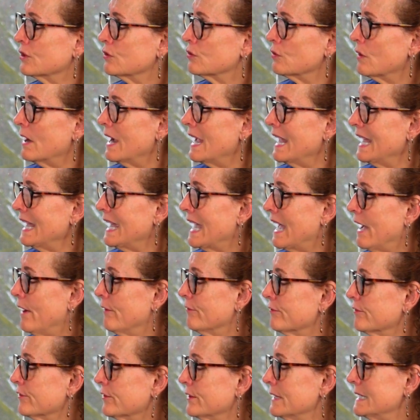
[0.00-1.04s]
crying
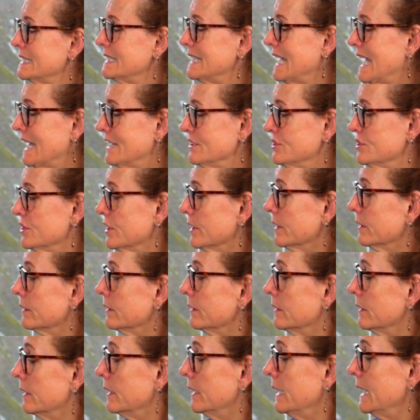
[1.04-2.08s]
out for
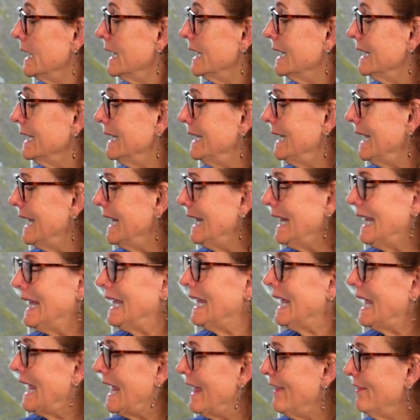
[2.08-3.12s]
attention,
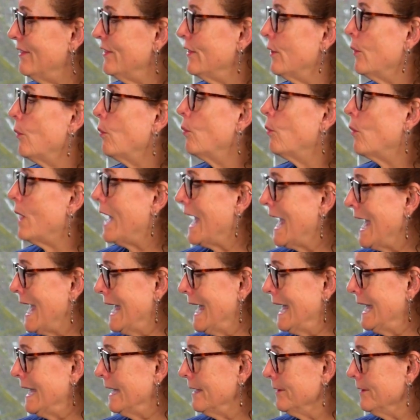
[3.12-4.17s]
getting in the way.